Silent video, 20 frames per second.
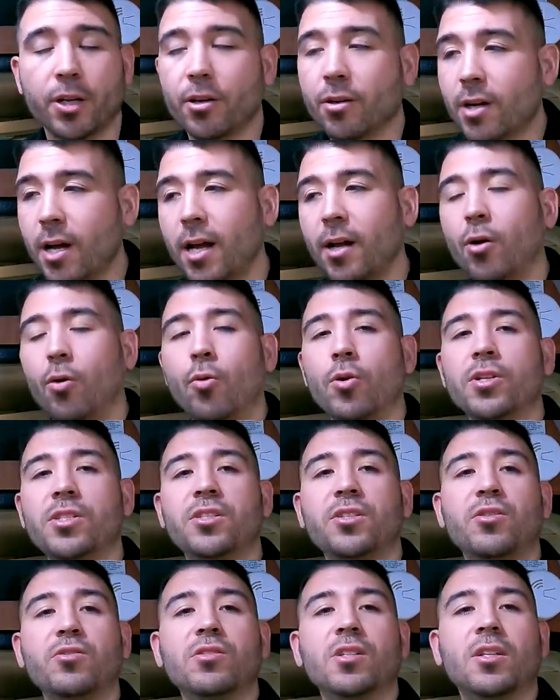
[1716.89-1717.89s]
You're not
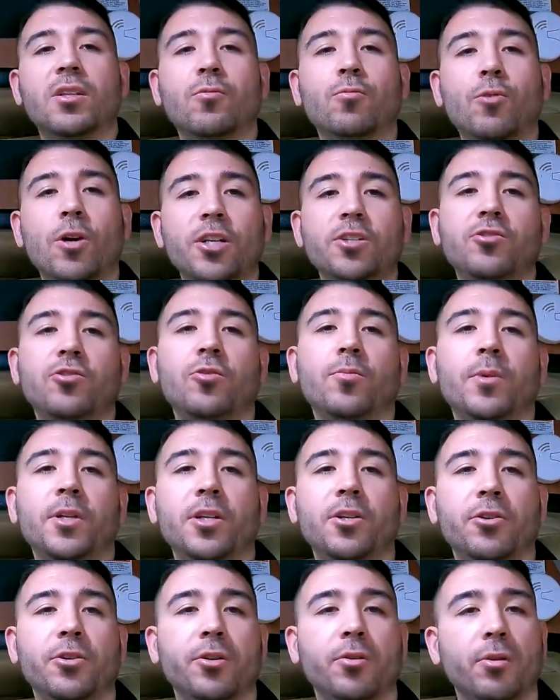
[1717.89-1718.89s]
always using the restroom
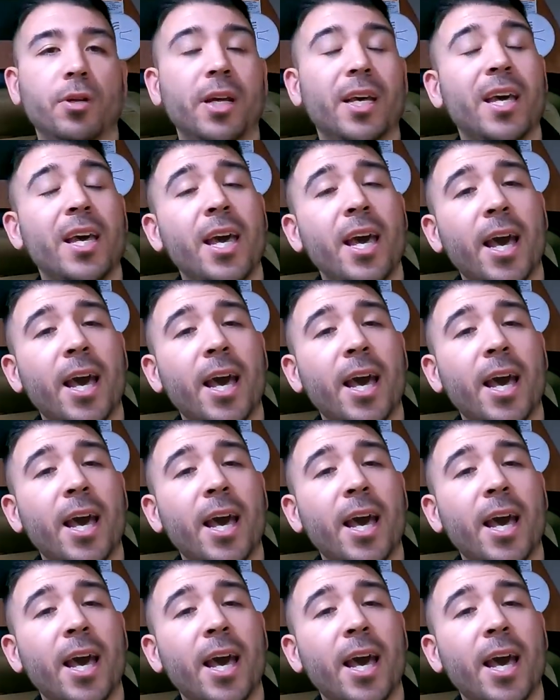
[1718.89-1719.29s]
in your unit.